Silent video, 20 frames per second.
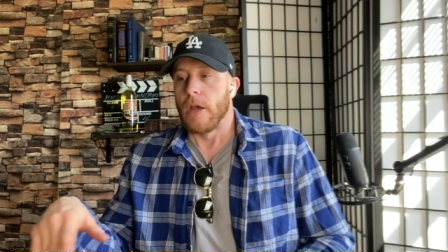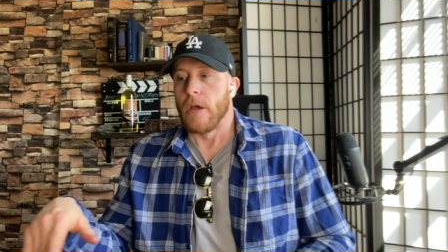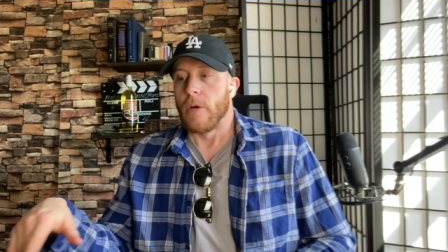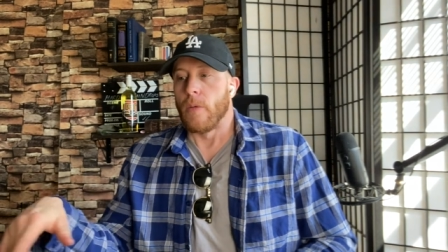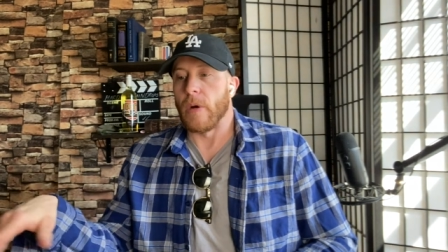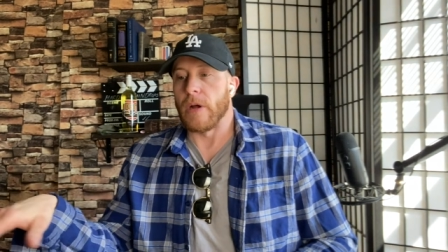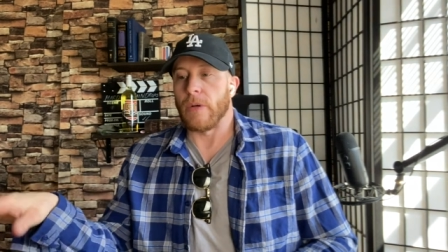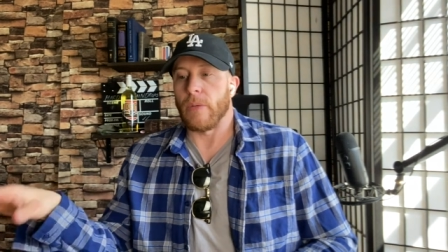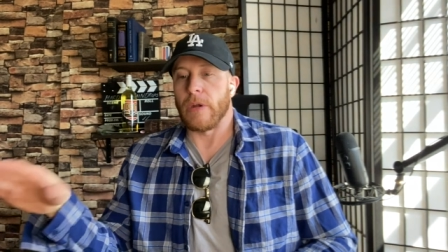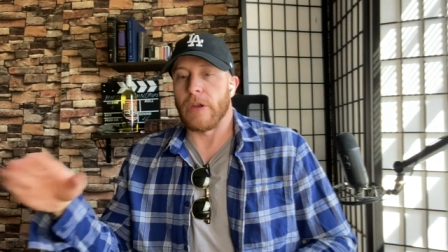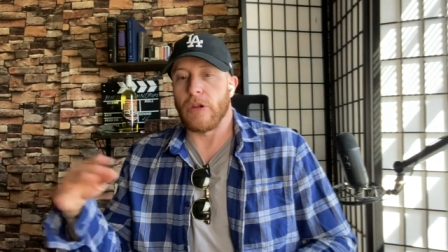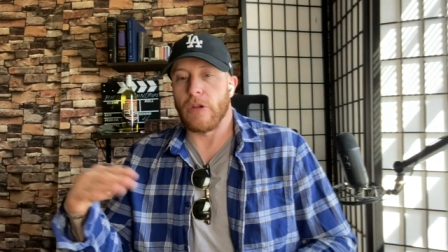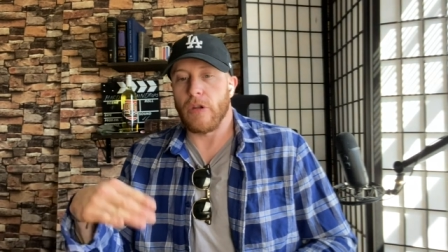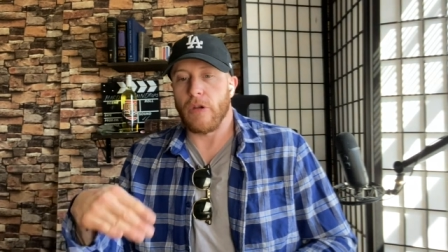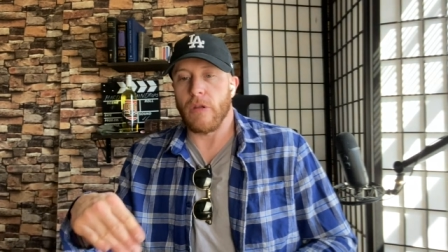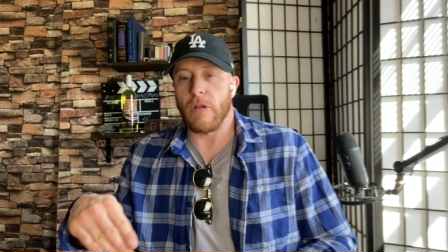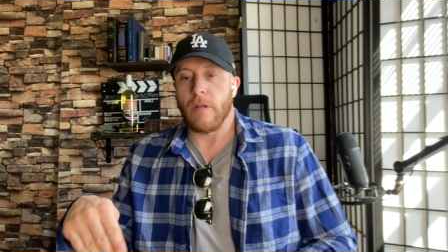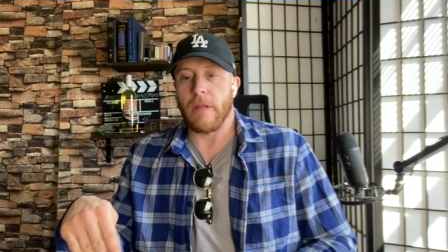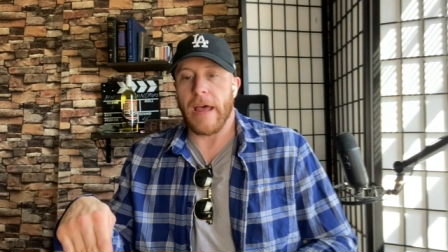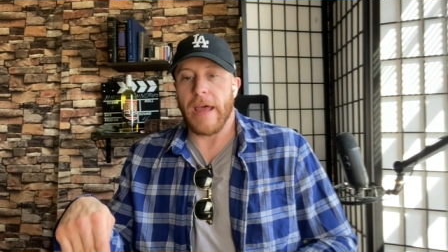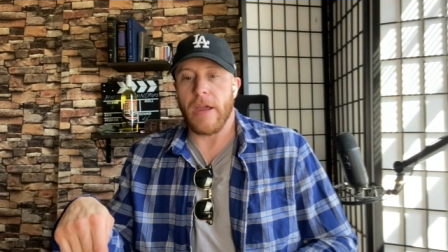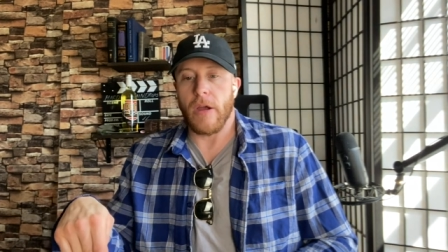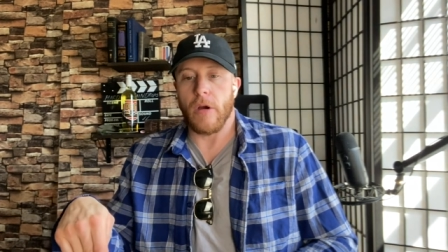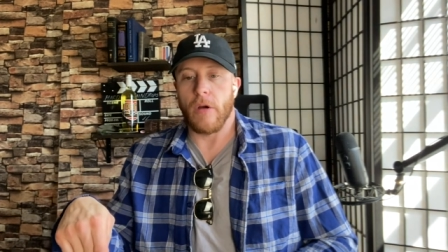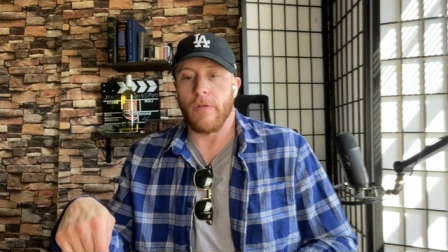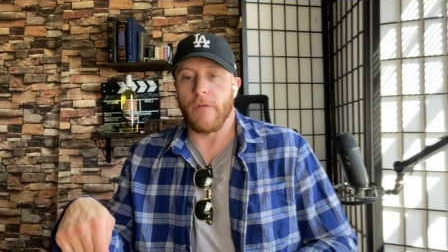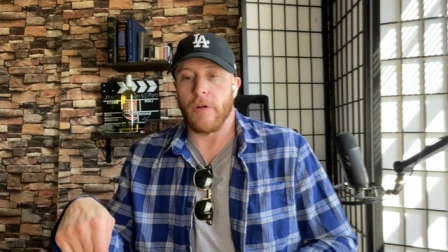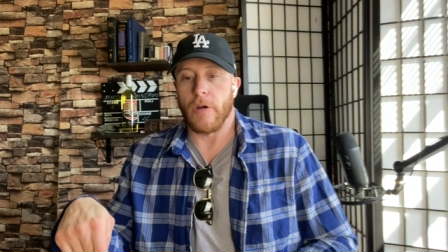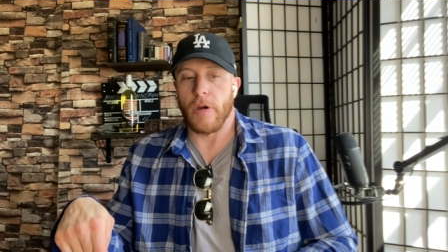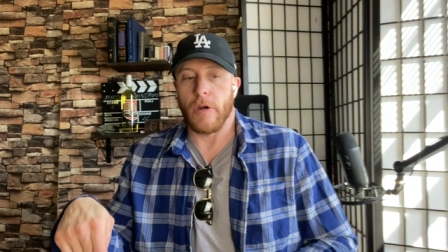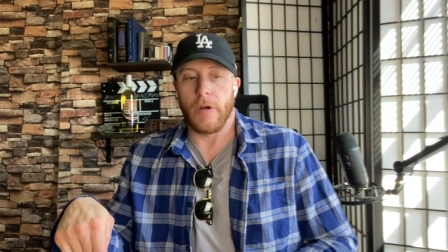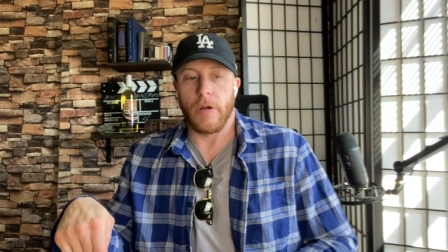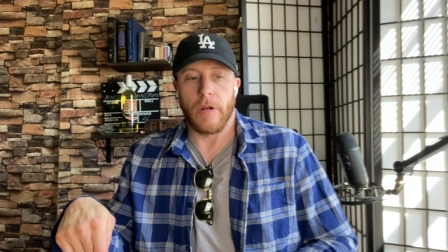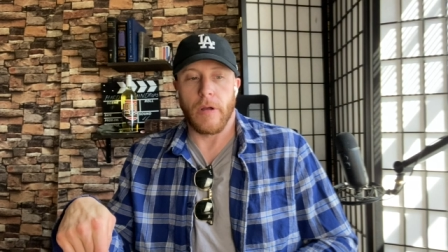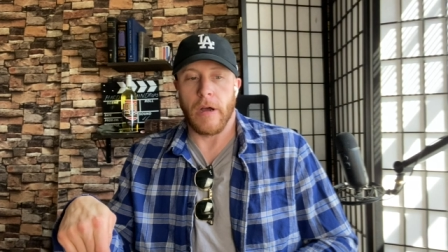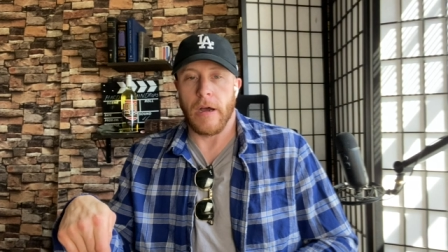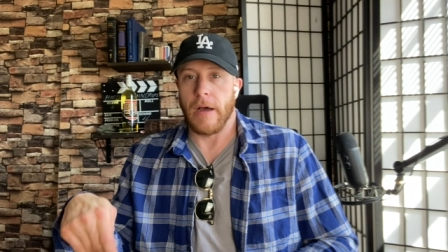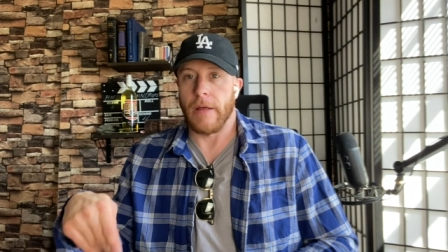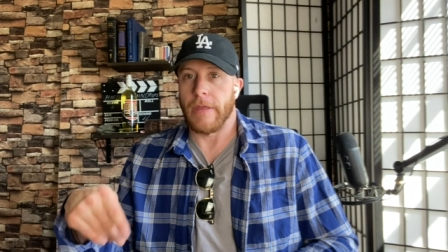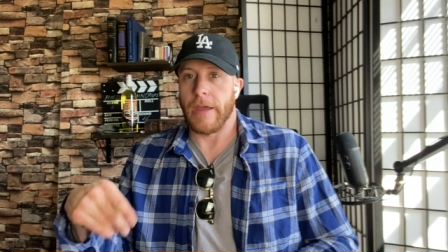When, when you do the layover,
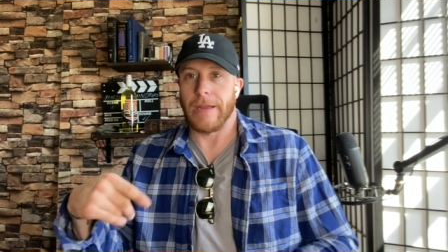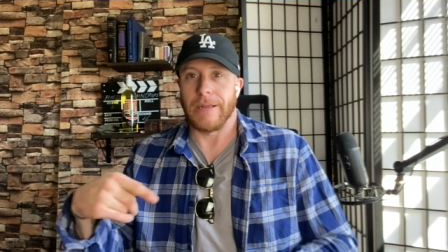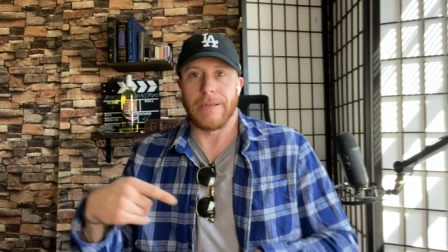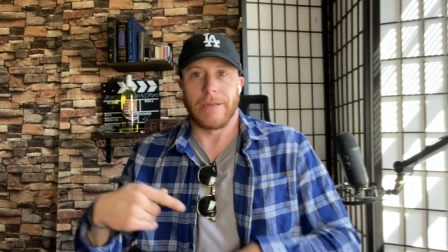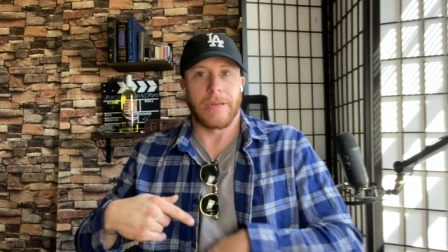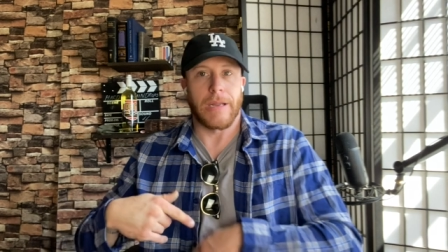uh, they,